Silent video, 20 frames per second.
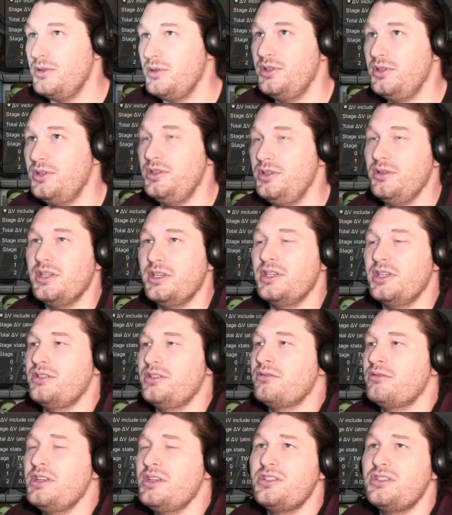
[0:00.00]
to do it, because
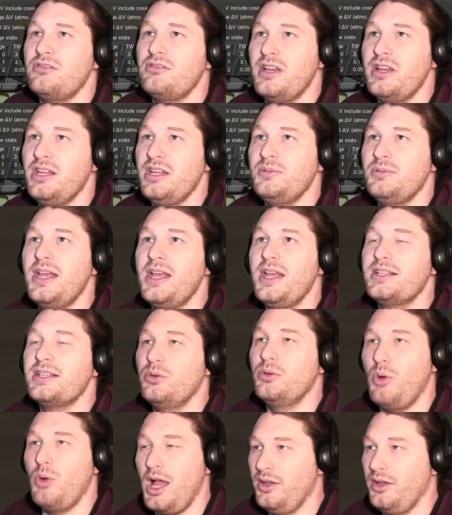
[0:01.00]
enriched uranium takes a
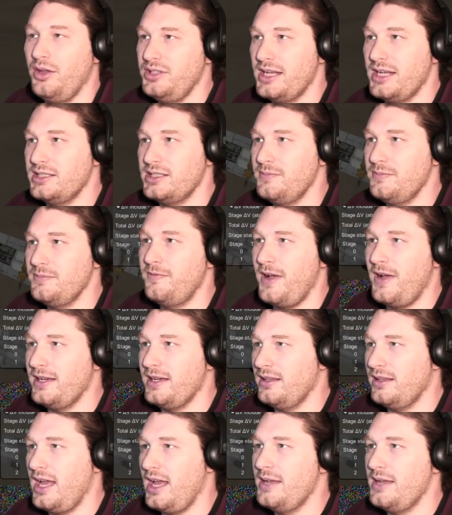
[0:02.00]
while to actually
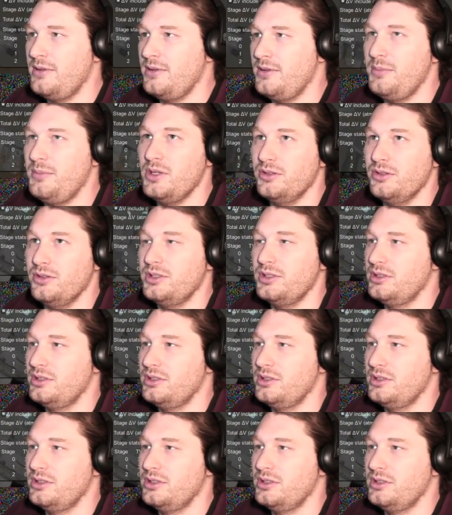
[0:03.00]
finalize, to build.